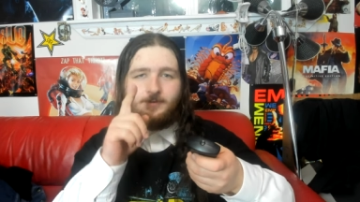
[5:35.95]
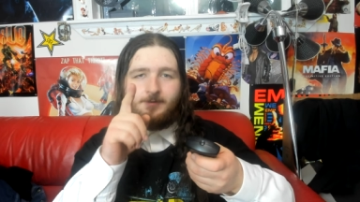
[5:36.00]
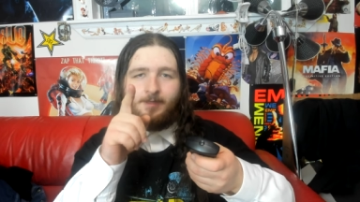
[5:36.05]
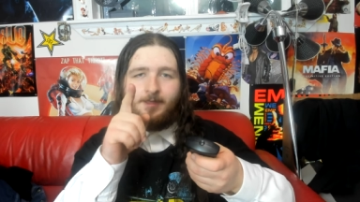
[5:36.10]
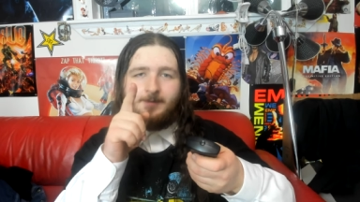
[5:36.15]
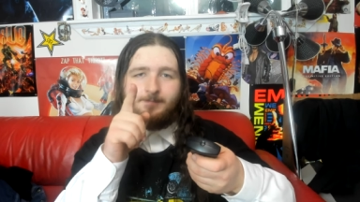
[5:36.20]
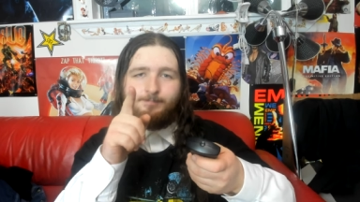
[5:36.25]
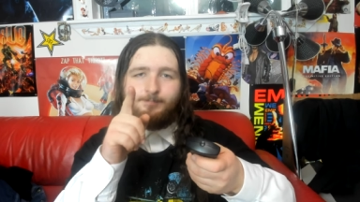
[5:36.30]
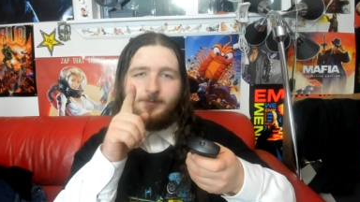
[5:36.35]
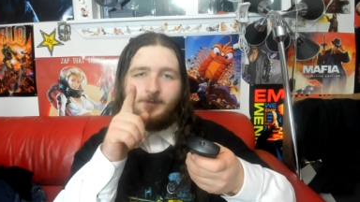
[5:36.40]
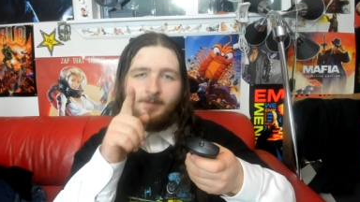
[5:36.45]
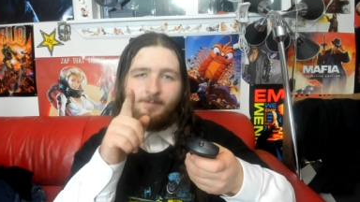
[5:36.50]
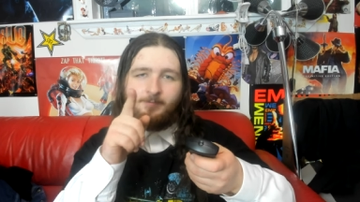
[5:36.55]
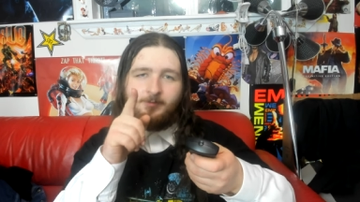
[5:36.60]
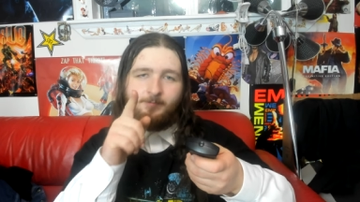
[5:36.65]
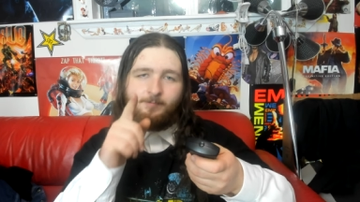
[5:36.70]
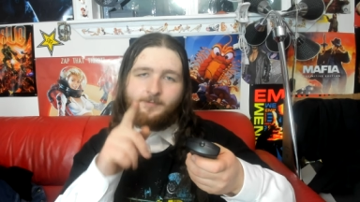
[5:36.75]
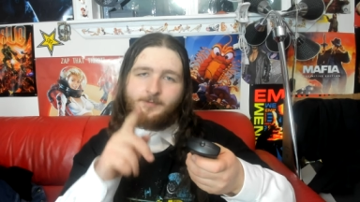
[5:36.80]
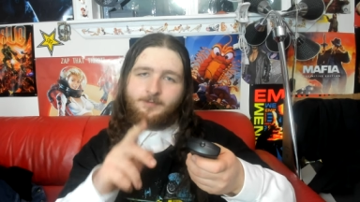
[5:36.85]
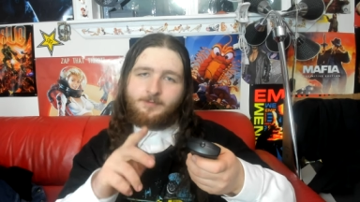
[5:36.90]
not
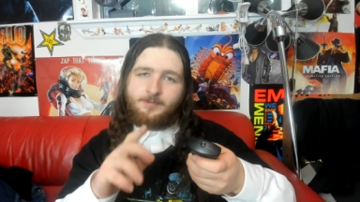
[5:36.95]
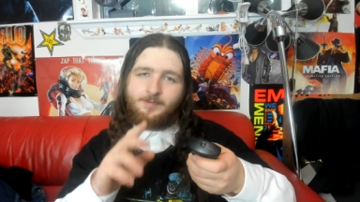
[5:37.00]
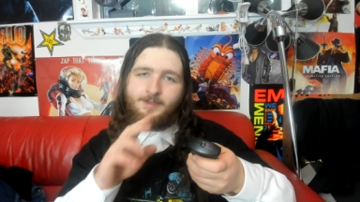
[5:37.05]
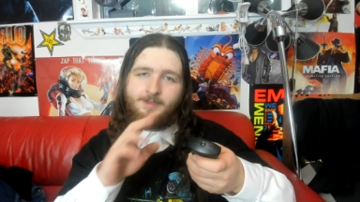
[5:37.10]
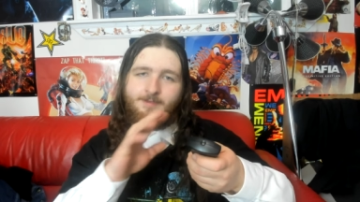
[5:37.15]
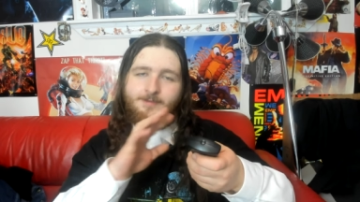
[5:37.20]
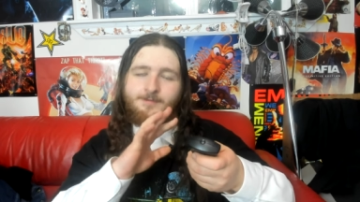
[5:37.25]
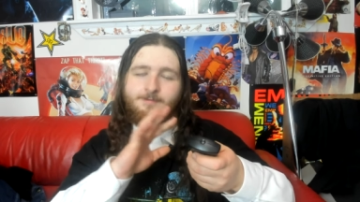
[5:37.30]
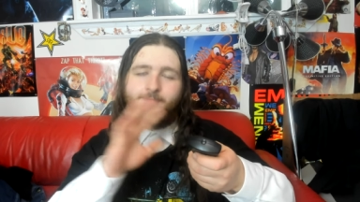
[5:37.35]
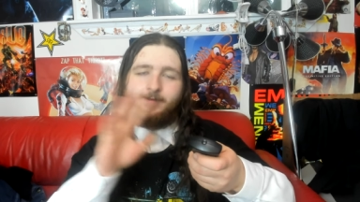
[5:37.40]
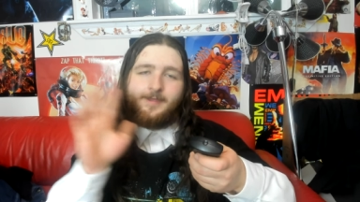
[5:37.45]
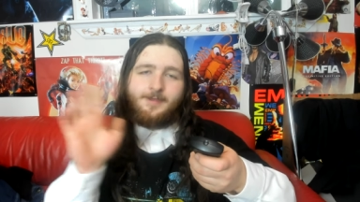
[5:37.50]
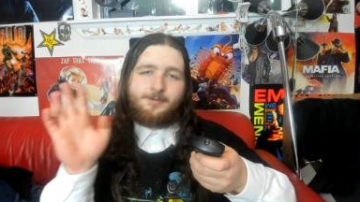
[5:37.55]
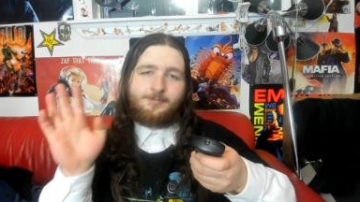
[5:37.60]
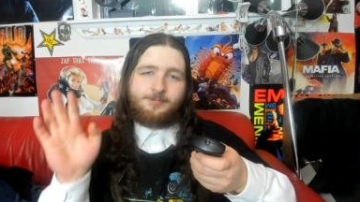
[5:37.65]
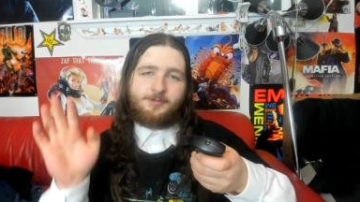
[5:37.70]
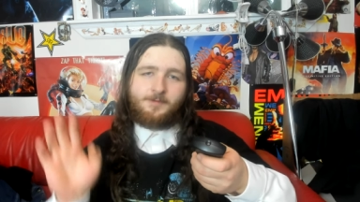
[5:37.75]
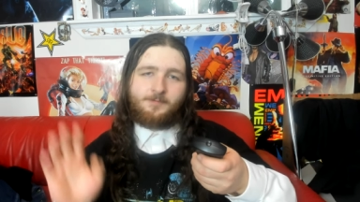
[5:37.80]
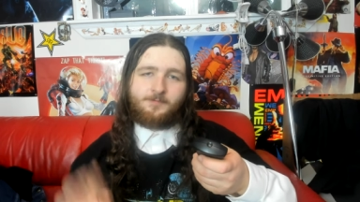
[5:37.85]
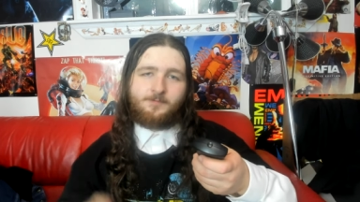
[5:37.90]
blimps per se, old
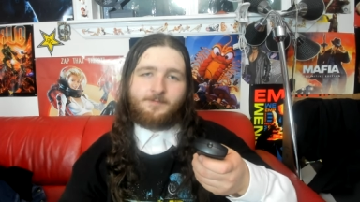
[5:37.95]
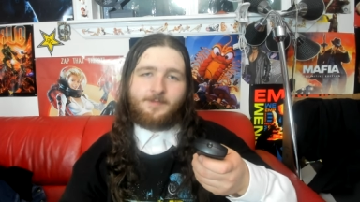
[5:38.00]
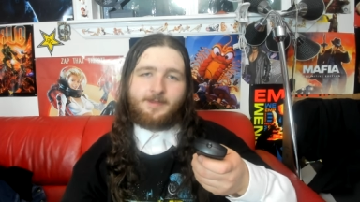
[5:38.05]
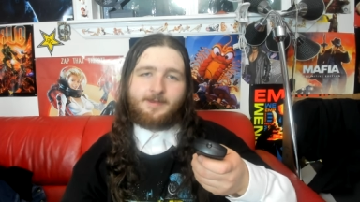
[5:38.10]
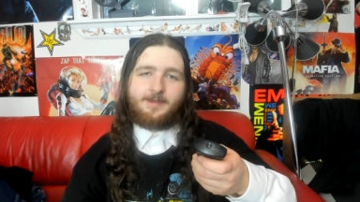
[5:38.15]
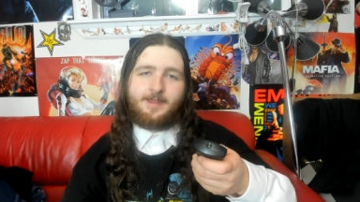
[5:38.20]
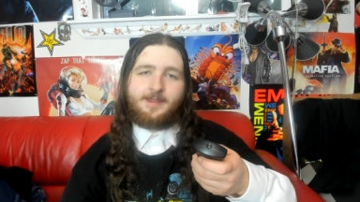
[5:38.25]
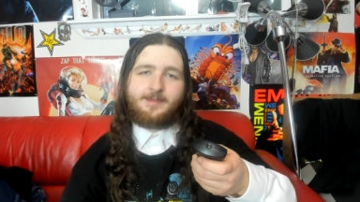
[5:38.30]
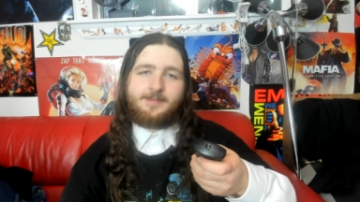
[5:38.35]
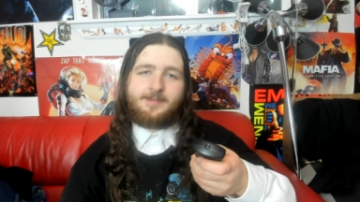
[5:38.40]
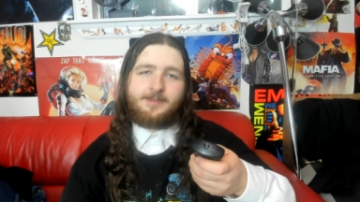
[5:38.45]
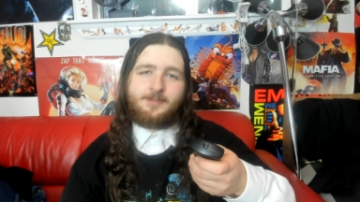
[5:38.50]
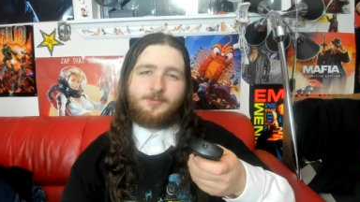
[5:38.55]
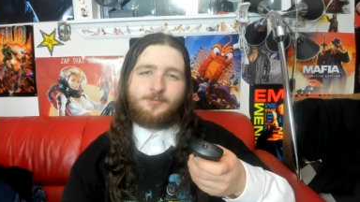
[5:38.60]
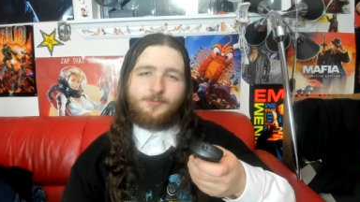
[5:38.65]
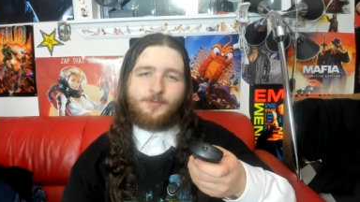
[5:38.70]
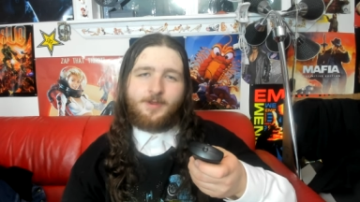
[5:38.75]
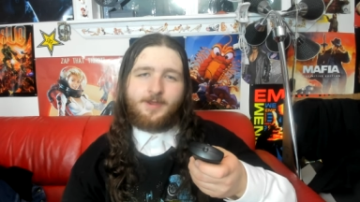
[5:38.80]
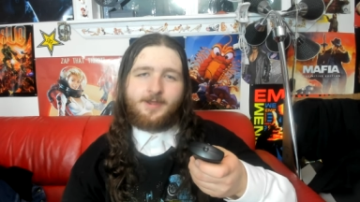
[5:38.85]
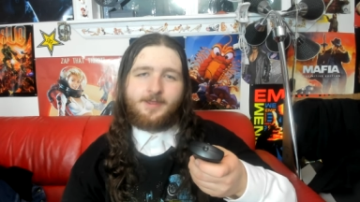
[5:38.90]
airships ships from like
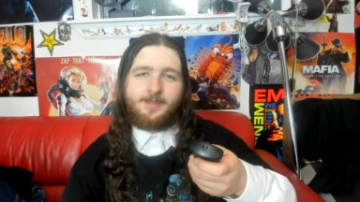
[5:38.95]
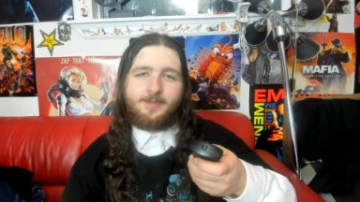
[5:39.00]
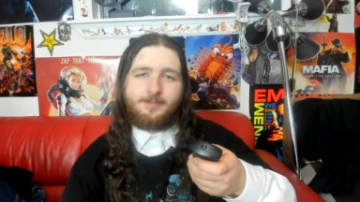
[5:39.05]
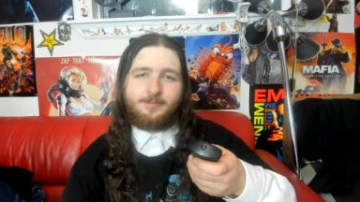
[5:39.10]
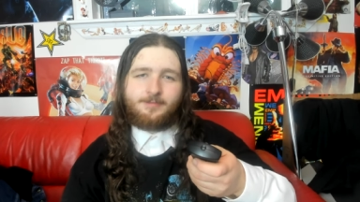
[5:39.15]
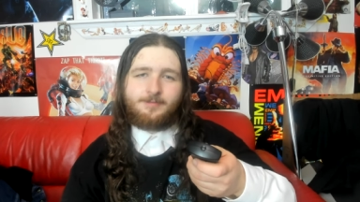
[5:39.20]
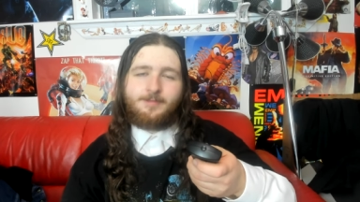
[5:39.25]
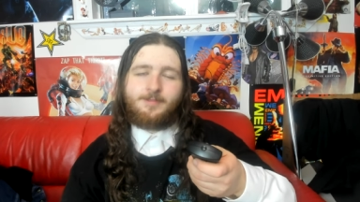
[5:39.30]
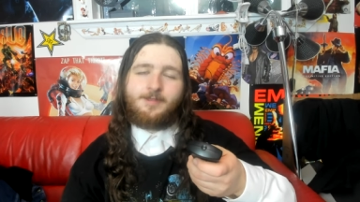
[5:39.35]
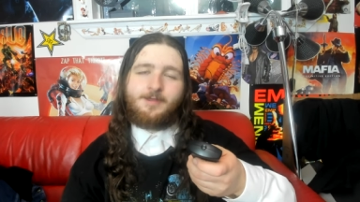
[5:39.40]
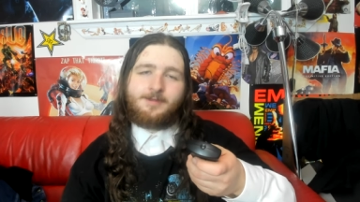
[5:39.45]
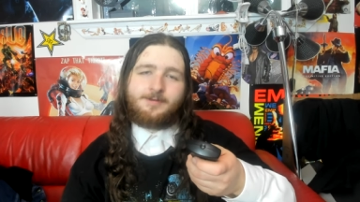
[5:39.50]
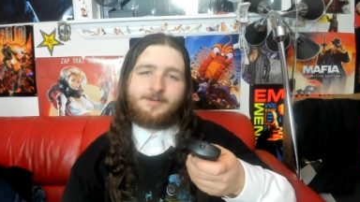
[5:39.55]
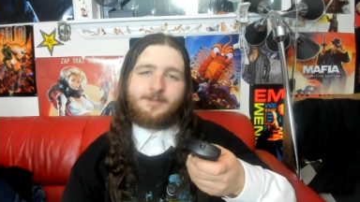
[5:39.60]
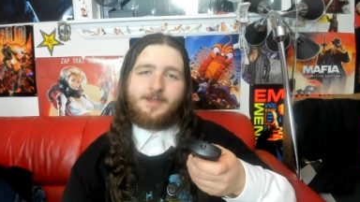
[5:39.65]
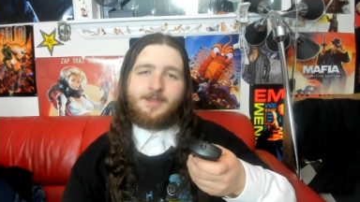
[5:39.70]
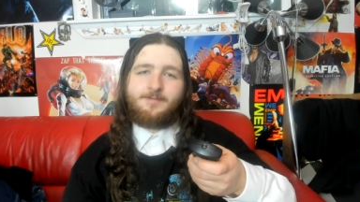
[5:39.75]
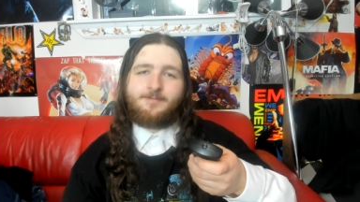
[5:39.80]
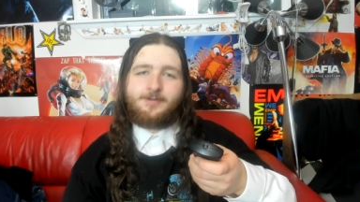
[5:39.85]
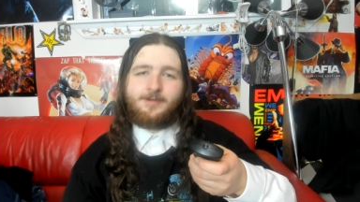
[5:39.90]
1920s, a long
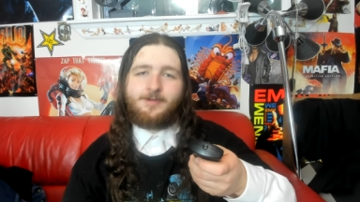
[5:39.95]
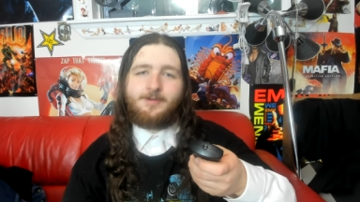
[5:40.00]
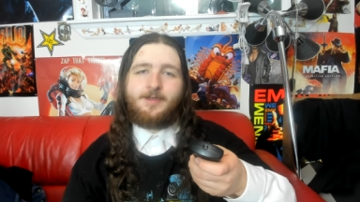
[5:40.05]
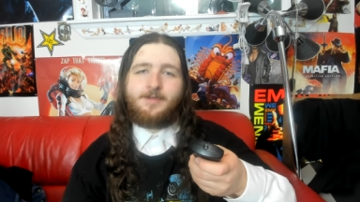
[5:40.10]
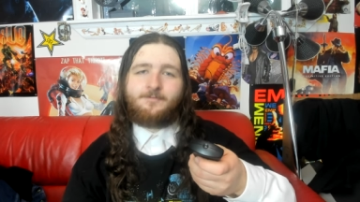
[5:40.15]
time ago.